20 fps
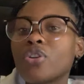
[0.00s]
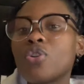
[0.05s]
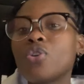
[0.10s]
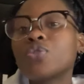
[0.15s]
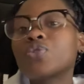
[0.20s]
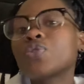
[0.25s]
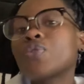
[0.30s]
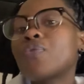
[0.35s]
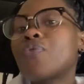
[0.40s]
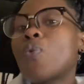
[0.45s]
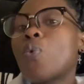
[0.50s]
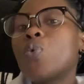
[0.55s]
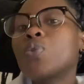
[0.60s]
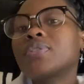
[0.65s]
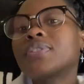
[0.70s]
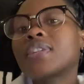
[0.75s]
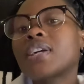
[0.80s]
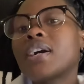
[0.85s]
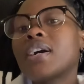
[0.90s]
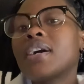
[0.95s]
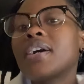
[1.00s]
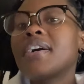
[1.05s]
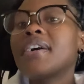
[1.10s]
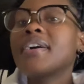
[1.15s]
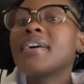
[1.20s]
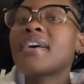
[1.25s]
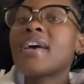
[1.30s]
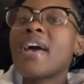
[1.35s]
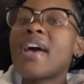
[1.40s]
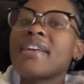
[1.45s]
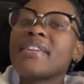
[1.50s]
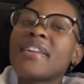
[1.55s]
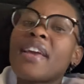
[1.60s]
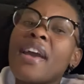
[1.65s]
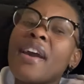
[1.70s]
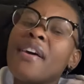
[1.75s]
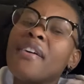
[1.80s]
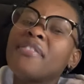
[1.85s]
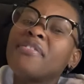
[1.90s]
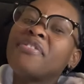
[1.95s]
lots of water, and
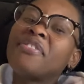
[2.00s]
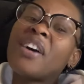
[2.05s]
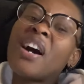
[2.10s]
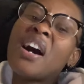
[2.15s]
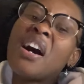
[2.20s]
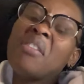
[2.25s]
have